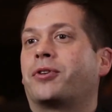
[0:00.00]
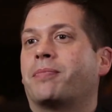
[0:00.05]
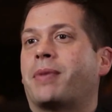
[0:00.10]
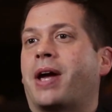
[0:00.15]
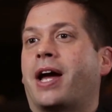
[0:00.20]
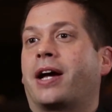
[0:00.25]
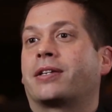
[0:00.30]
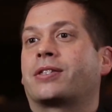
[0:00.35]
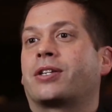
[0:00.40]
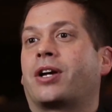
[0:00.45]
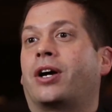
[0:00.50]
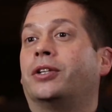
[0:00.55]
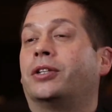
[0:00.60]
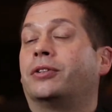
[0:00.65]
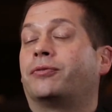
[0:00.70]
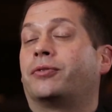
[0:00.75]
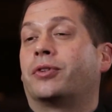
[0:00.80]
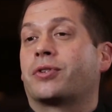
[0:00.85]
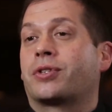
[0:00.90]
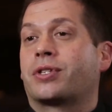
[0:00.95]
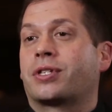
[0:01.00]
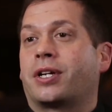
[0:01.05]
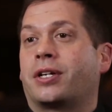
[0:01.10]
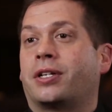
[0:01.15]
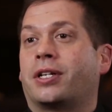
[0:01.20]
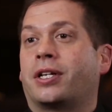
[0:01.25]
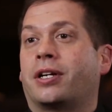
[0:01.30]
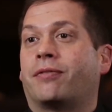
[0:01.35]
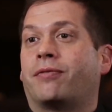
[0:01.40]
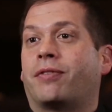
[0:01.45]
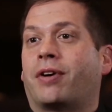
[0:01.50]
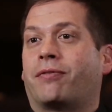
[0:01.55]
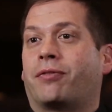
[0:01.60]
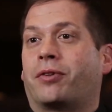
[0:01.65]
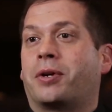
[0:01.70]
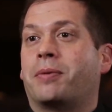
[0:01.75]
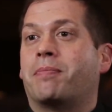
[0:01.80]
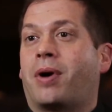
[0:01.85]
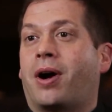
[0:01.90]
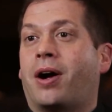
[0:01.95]
Mass on the first Sunday of
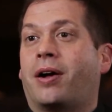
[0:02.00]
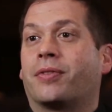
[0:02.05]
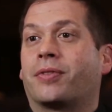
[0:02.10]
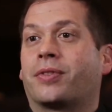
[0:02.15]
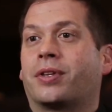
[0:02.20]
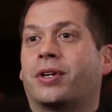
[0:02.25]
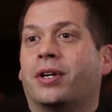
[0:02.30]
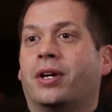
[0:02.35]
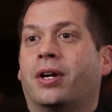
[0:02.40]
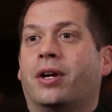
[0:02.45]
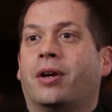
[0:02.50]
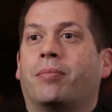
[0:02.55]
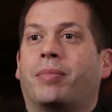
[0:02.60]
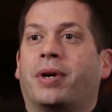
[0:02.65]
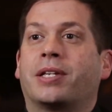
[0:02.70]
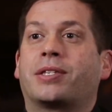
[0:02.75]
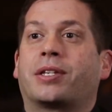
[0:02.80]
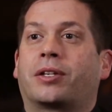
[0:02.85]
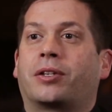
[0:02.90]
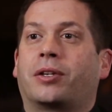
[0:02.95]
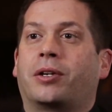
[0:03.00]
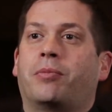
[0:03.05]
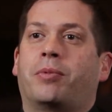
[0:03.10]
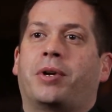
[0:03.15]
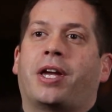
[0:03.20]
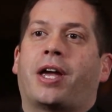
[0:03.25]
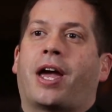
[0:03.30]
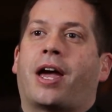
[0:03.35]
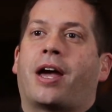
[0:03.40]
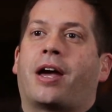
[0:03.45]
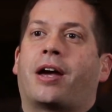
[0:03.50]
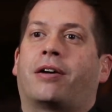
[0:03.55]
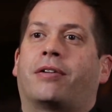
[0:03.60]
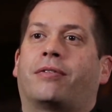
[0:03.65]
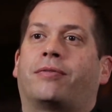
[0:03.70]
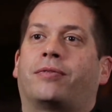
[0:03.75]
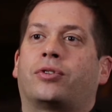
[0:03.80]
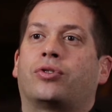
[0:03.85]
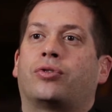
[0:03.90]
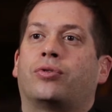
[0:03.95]
every month. Basically, we
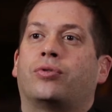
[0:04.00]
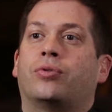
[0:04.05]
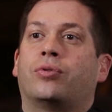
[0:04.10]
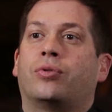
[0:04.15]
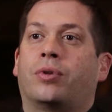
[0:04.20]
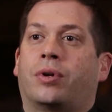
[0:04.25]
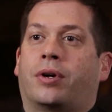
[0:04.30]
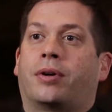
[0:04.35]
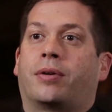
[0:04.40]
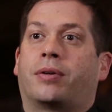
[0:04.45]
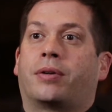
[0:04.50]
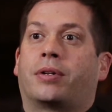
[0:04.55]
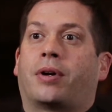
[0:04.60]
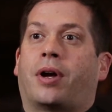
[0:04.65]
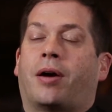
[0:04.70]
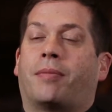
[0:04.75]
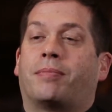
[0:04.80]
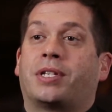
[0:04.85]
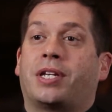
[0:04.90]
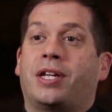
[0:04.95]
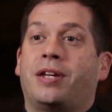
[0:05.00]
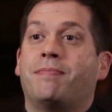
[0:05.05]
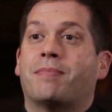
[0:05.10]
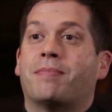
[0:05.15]
have two um, team